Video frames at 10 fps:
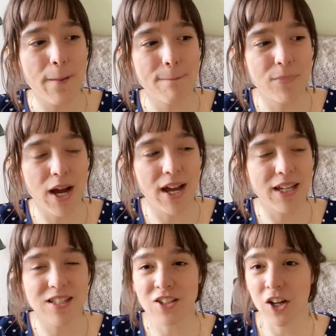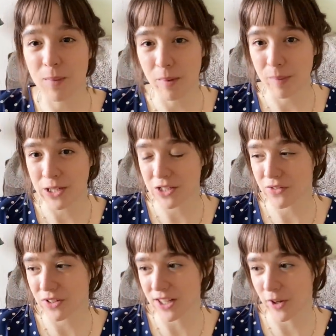But to talk about books
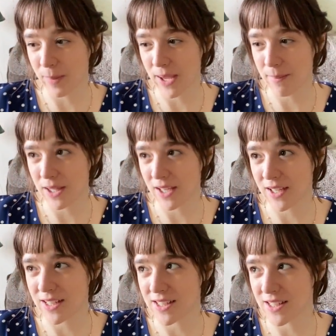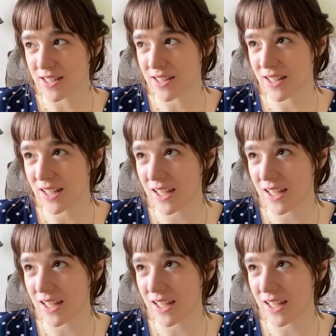for a little bit because